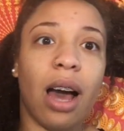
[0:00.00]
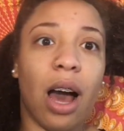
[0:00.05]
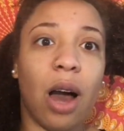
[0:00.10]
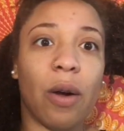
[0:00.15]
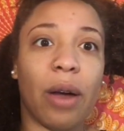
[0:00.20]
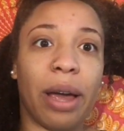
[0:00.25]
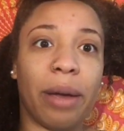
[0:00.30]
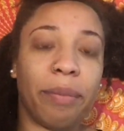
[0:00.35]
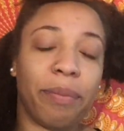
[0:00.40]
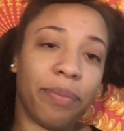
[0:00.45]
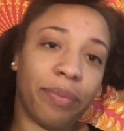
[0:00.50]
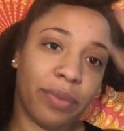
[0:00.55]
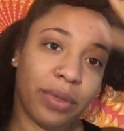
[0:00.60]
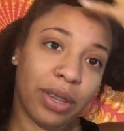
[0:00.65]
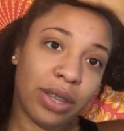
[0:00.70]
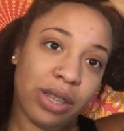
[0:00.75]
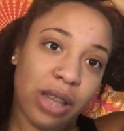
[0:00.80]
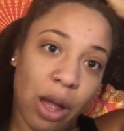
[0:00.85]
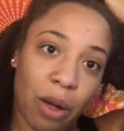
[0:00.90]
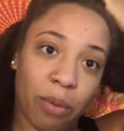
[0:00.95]
Okay,
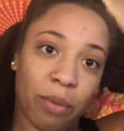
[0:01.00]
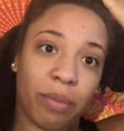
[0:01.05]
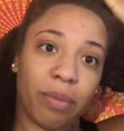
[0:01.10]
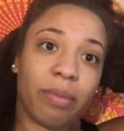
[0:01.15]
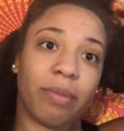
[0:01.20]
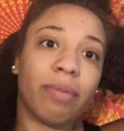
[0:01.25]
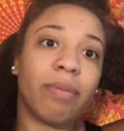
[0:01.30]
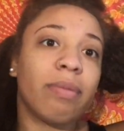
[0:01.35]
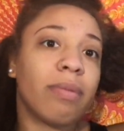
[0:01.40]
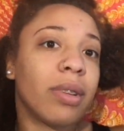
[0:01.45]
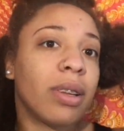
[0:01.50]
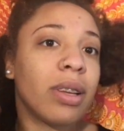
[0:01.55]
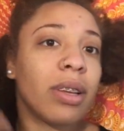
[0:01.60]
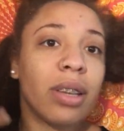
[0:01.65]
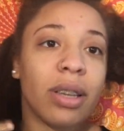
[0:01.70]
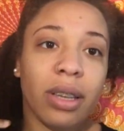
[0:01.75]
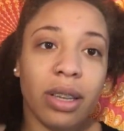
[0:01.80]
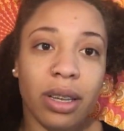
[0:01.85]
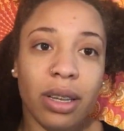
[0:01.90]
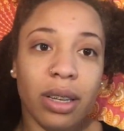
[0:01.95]
so
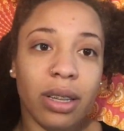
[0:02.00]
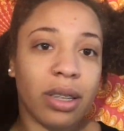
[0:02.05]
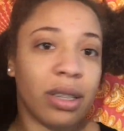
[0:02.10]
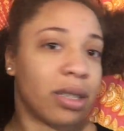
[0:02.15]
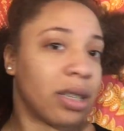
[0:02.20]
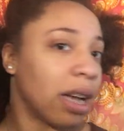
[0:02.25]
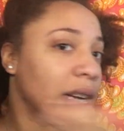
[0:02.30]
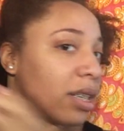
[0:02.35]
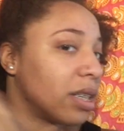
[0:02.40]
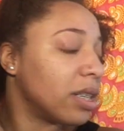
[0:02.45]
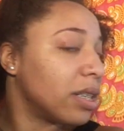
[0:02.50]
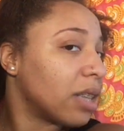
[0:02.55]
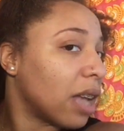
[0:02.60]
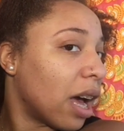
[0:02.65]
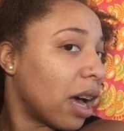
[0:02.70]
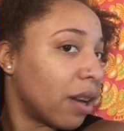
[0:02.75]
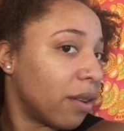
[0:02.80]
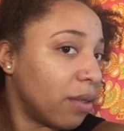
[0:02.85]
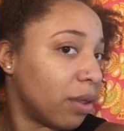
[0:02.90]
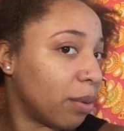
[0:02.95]
sections
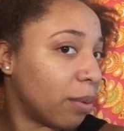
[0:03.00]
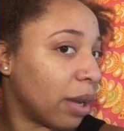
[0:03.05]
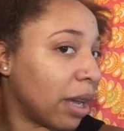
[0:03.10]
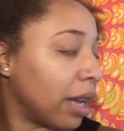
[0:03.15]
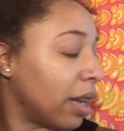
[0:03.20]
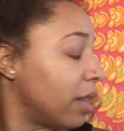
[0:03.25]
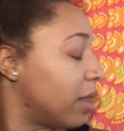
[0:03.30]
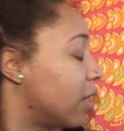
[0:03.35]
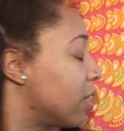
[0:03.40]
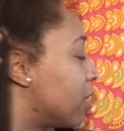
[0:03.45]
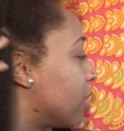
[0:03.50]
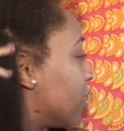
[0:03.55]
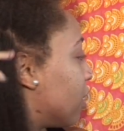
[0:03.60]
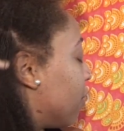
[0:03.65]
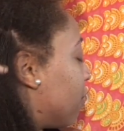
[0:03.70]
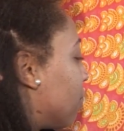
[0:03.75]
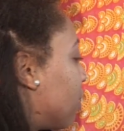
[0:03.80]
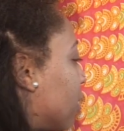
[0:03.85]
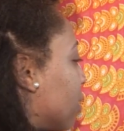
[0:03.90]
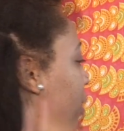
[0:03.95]
out of the way. This is
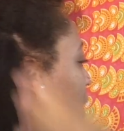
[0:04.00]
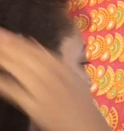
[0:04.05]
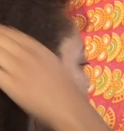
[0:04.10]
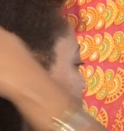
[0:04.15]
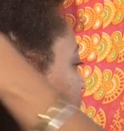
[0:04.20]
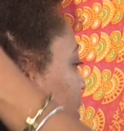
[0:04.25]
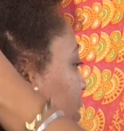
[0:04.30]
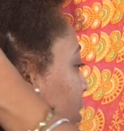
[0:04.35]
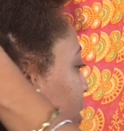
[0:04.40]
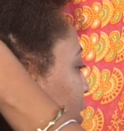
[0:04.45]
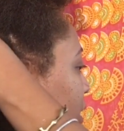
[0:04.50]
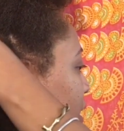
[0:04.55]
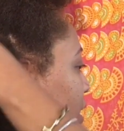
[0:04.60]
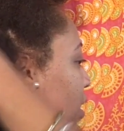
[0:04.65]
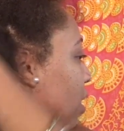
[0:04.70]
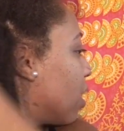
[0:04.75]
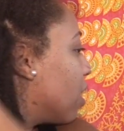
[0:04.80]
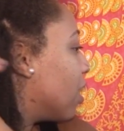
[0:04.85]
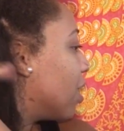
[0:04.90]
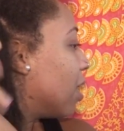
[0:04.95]
the first section.
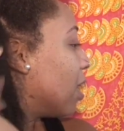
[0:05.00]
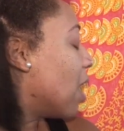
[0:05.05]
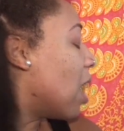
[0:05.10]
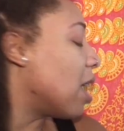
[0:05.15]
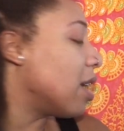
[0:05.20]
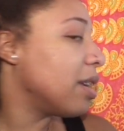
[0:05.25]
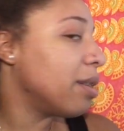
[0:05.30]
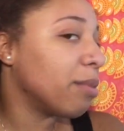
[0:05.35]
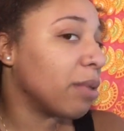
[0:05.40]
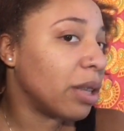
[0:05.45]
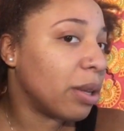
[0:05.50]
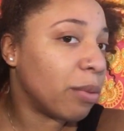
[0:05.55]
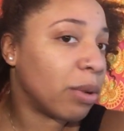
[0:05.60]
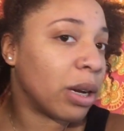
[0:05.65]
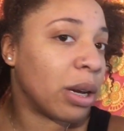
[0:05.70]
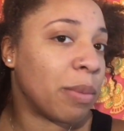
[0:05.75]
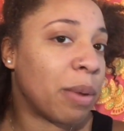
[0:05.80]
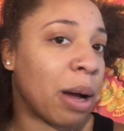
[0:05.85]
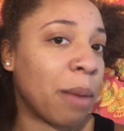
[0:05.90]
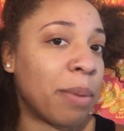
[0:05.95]
I didn't really
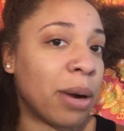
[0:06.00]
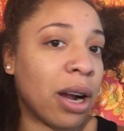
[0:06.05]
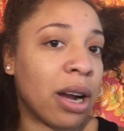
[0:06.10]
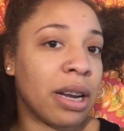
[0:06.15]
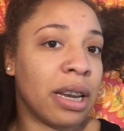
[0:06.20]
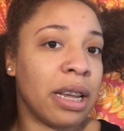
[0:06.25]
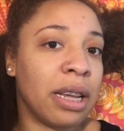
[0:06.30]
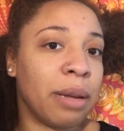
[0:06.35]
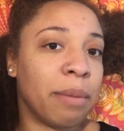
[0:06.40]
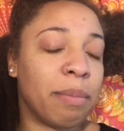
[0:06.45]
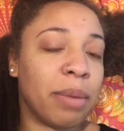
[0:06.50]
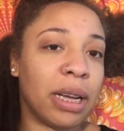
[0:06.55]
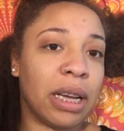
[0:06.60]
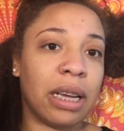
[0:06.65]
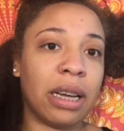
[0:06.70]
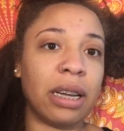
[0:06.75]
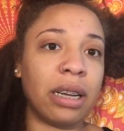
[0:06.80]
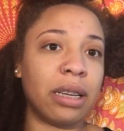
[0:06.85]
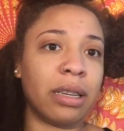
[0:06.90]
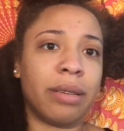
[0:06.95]
worry about parting,
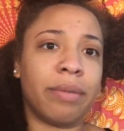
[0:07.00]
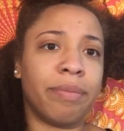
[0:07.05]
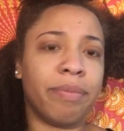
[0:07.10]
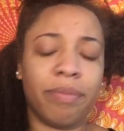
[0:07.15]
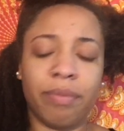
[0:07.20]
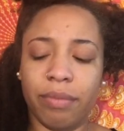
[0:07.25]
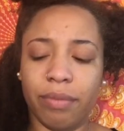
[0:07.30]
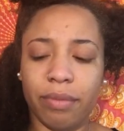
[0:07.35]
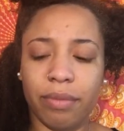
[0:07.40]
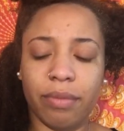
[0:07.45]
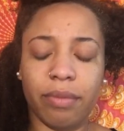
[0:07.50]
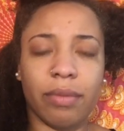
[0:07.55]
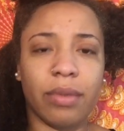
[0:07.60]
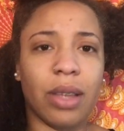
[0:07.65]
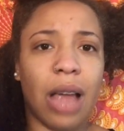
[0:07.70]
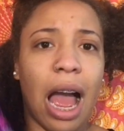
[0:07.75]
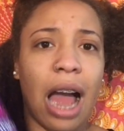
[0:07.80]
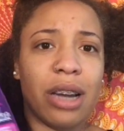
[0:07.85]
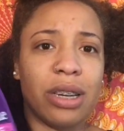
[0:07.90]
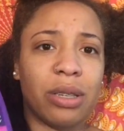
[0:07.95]
but um,
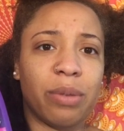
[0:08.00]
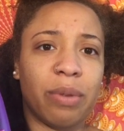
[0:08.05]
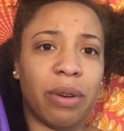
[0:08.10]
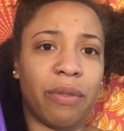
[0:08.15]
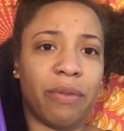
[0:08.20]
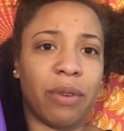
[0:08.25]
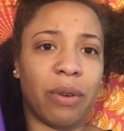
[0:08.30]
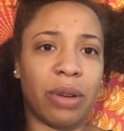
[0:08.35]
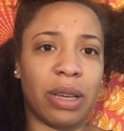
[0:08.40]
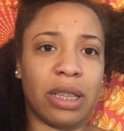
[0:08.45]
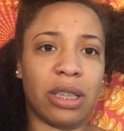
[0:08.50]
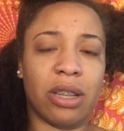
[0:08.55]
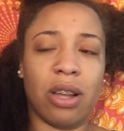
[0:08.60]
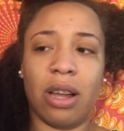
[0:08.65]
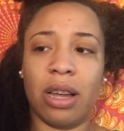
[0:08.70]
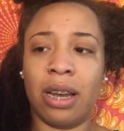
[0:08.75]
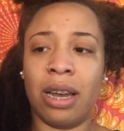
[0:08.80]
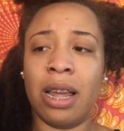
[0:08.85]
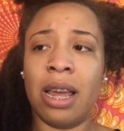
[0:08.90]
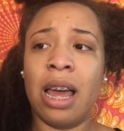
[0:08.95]
I just want to focus
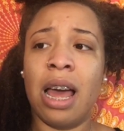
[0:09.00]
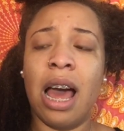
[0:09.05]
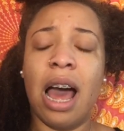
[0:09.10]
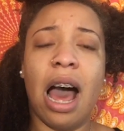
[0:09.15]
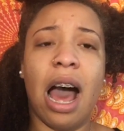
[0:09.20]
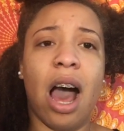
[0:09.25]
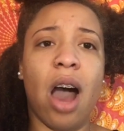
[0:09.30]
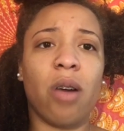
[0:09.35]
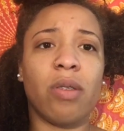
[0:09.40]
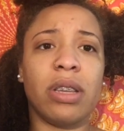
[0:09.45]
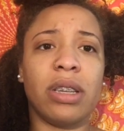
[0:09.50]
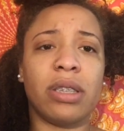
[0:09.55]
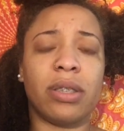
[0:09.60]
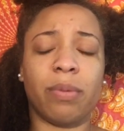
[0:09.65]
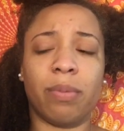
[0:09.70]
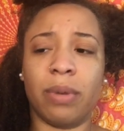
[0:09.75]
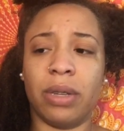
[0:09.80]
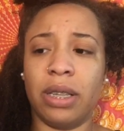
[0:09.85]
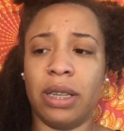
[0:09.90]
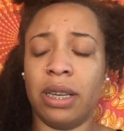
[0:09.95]
on how this
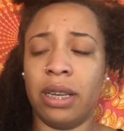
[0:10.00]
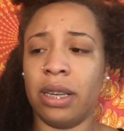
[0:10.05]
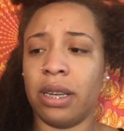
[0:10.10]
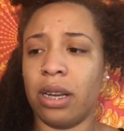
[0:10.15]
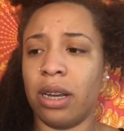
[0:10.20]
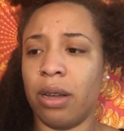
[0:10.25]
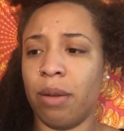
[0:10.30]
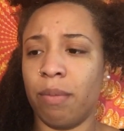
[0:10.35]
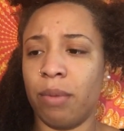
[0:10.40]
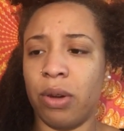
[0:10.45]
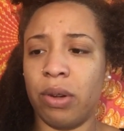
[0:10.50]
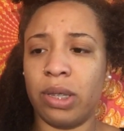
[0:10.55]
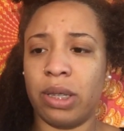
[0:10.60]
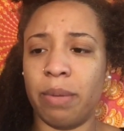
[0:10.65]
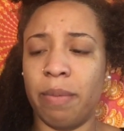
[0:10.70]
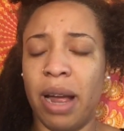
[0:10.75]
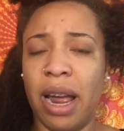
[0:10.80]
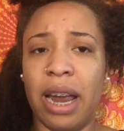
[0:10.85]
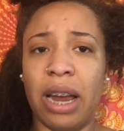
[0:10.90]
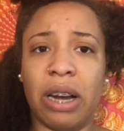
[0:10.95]
really um, goes to my
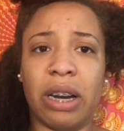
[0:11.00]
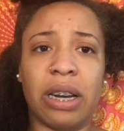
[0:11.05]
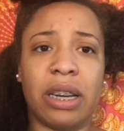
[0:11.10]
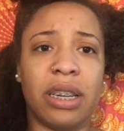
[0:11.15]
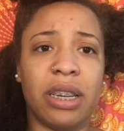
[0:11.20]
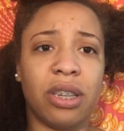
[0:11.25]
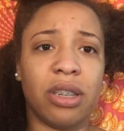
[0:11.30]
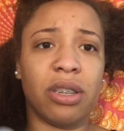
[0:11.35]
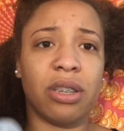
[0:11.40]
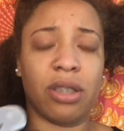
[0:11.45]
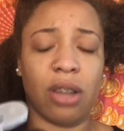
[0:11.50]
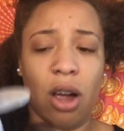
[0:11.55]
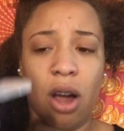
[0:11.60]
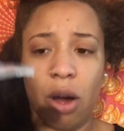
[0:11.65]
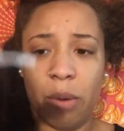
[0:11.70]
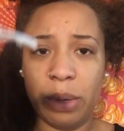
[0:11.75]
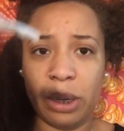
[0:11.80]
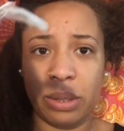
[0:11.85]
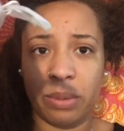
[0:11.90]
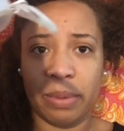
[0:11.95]
hair. Conditioners are
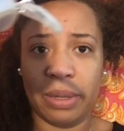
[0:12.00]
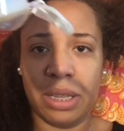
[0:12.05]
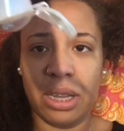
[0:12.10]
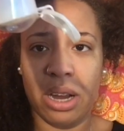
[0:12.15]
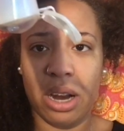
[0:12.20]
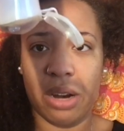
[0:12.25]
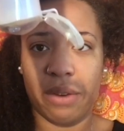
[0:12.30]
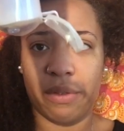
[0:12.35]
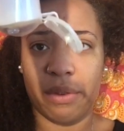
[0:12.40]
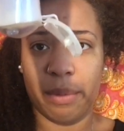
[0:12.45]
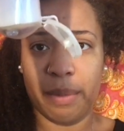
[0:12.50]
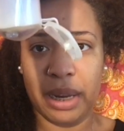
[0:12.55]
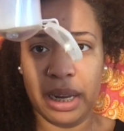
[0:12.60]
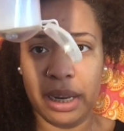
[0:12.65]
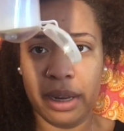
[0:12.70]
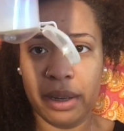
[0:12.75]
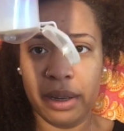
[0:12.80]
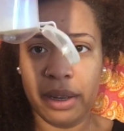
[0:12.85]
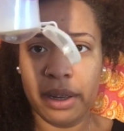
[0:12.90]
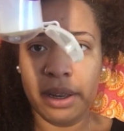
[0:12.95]
always really hard for me.
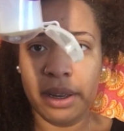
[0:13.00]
